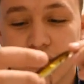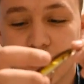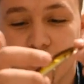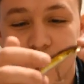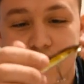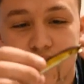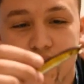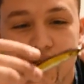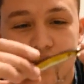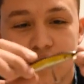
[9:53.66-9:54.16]

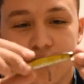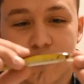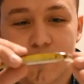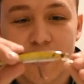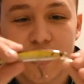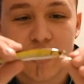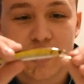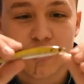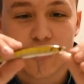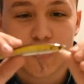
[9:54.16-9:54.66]
This
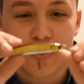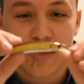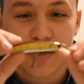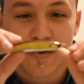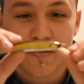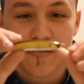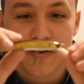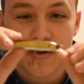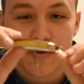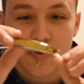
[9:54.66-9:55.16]
might actually work
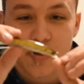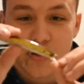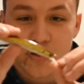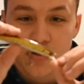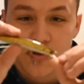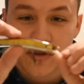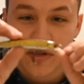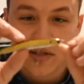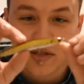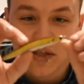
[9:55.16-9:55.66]
out very well.
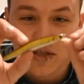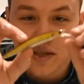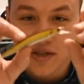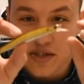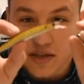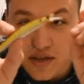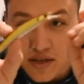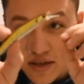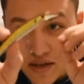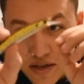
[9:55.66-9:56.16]
You can
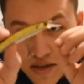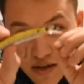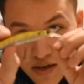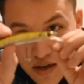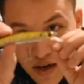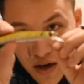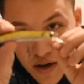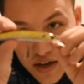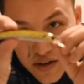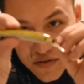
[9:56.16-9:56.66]
see,
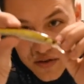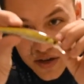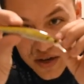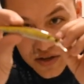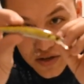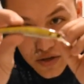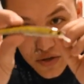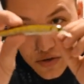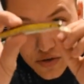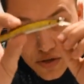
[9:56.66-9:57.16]
I'll give you
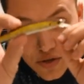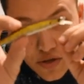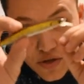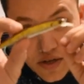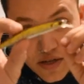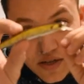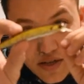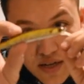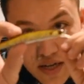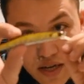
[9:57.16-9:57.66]
guys a closer
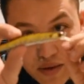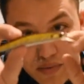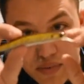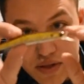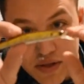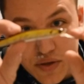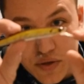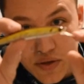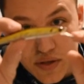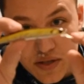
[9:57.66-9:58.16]
look in a second,
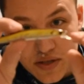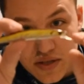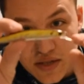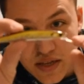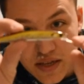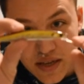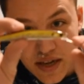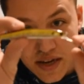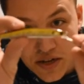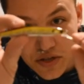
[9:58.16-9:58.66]
but you can
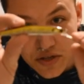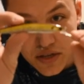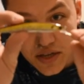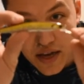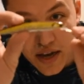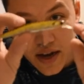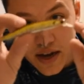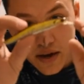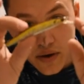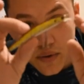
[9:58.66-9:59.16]
see actually
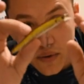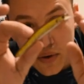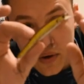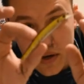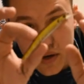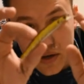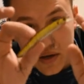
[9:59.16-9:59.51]
how